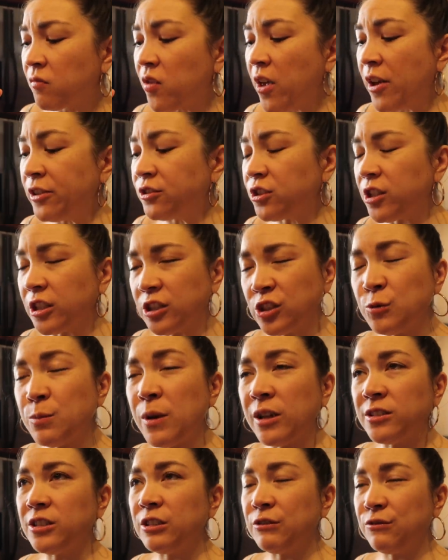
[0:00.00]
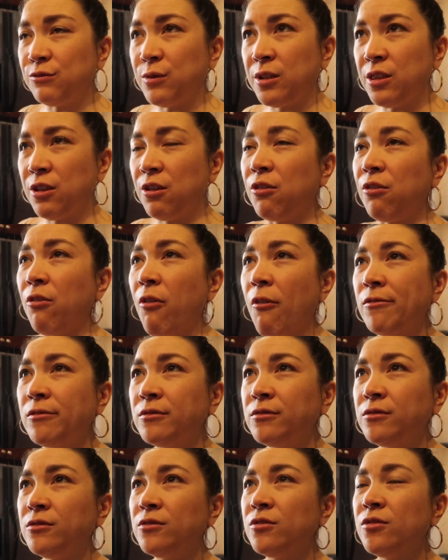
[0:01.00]
things are expensive when they're...
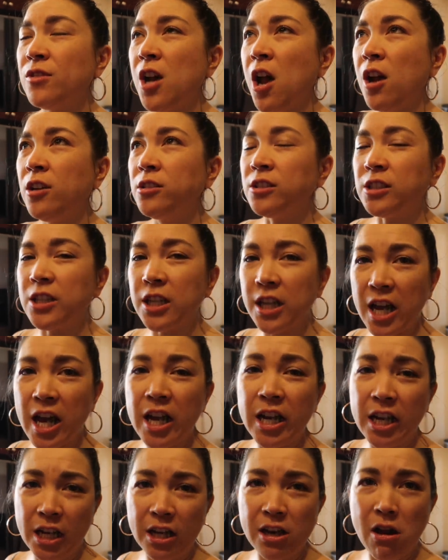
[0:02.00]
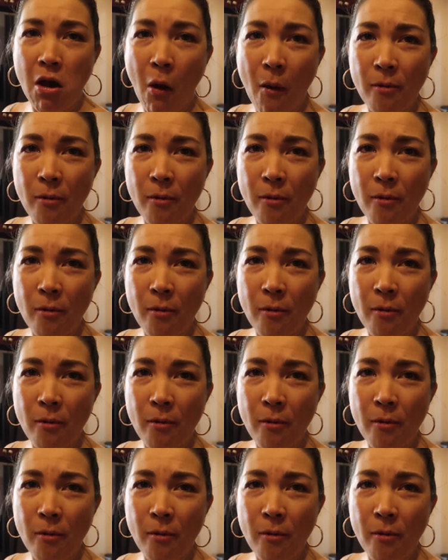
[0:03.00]
I get it.